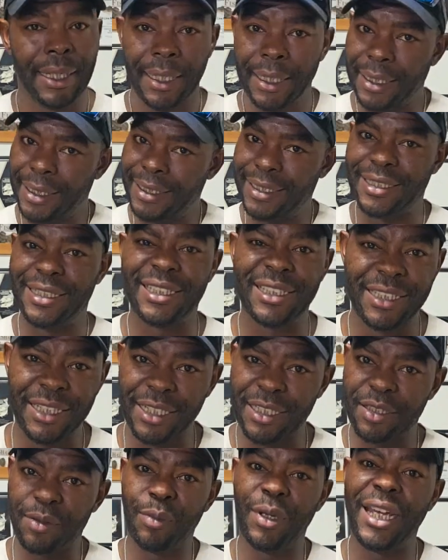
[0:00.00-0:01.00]
this is
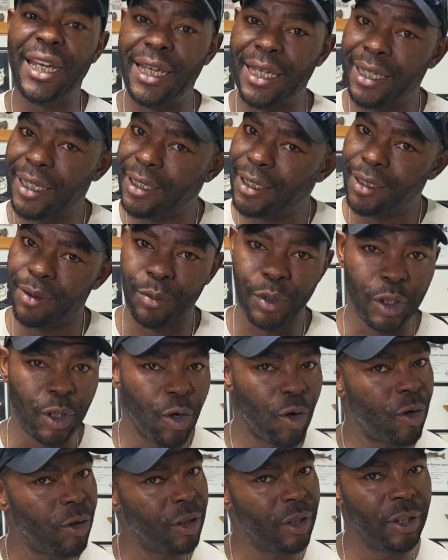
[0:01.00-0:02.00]
just me. I'm gonna
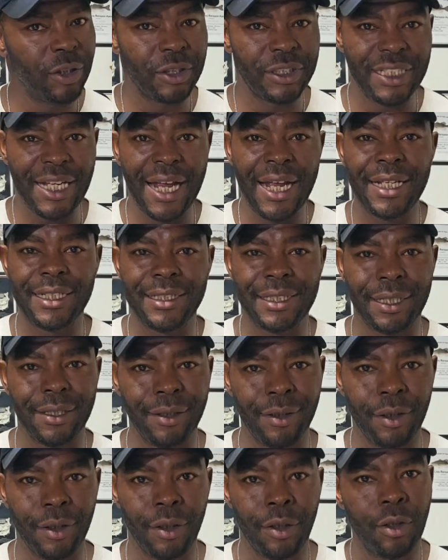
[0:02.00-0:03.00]
go on a little tangent,
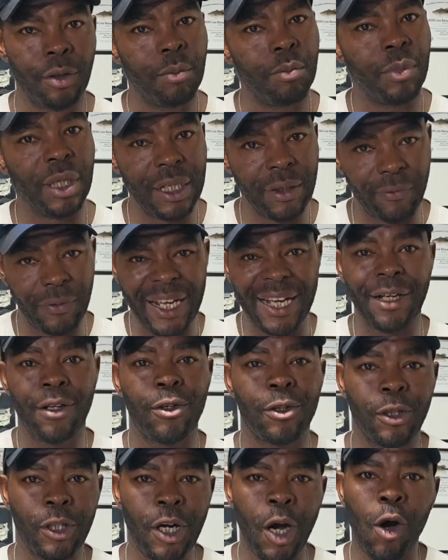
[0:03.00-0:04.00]
but if they're
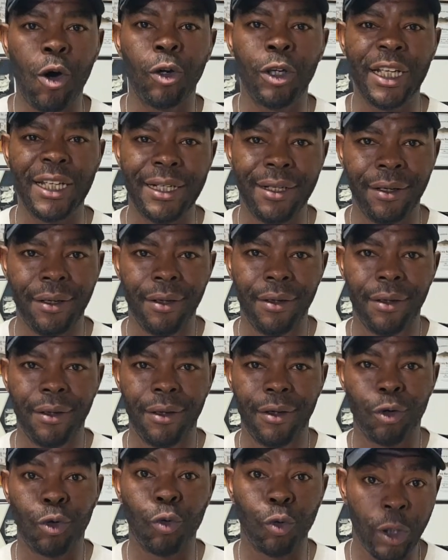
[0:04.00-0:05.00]
gonna call it
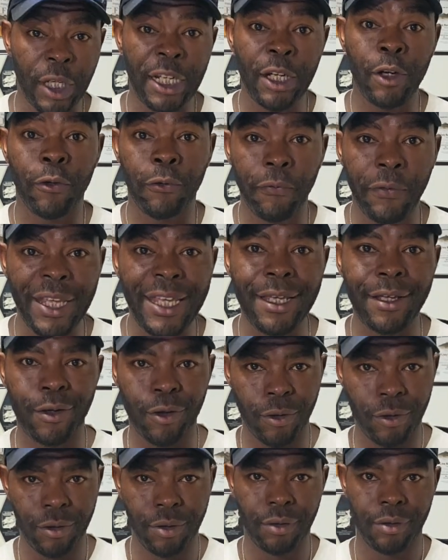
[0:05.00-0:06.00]
real feel,
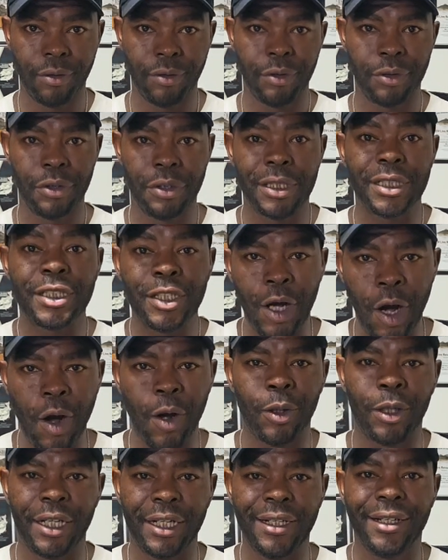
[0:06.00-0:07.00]
just
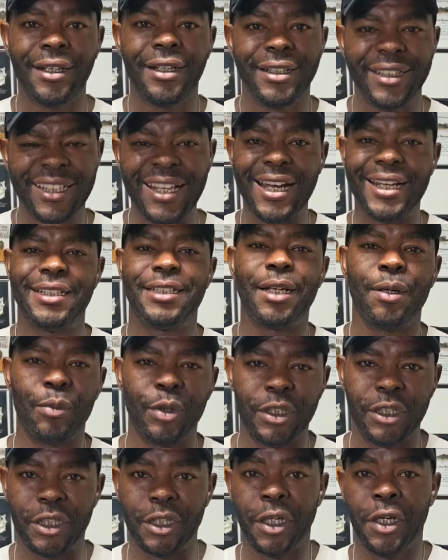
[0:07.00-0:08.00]
call it that
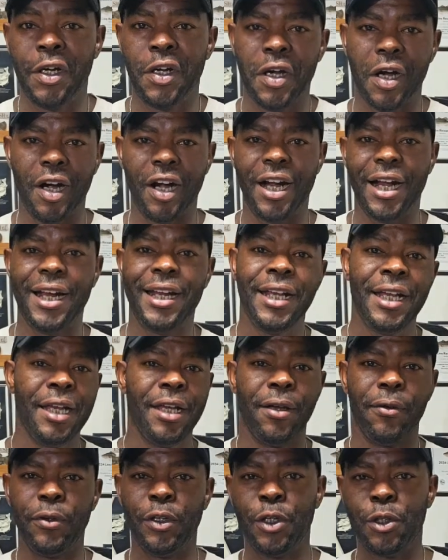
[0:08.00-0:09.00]
temperature, all right?
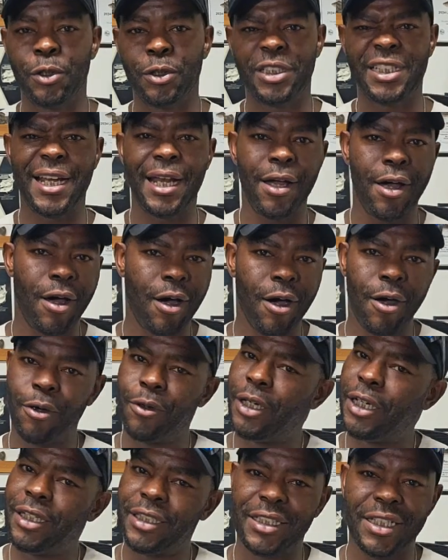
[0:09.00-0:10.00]
If you're gonna say, oh,
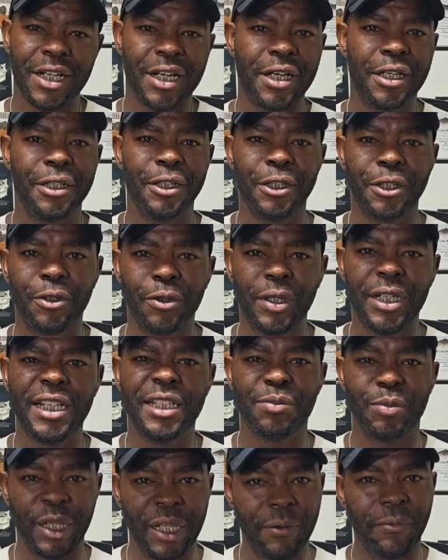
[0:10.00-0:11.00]
well, it's 100 degrees,
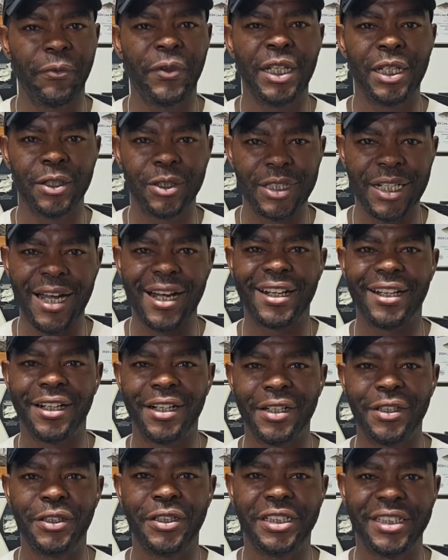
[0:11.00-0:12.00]
but it feels like
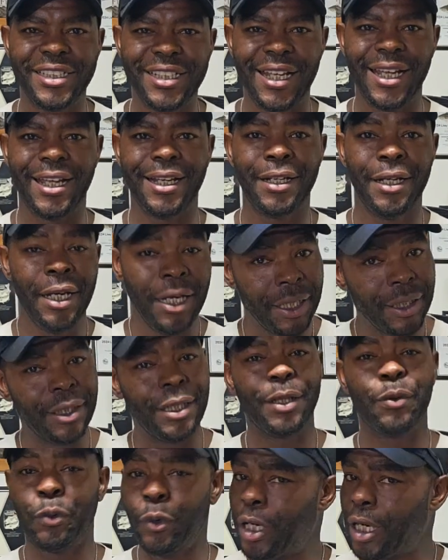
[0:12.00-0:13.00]
110,
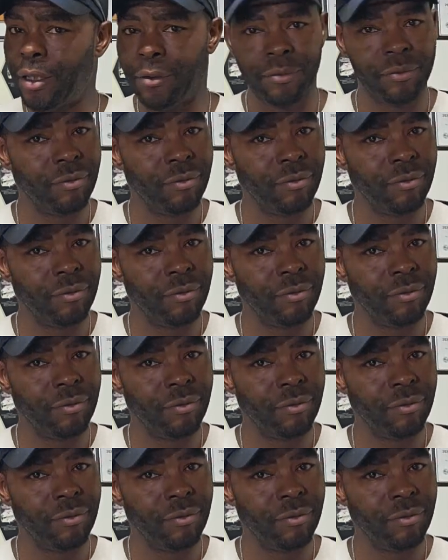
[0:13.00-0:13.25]
look, well,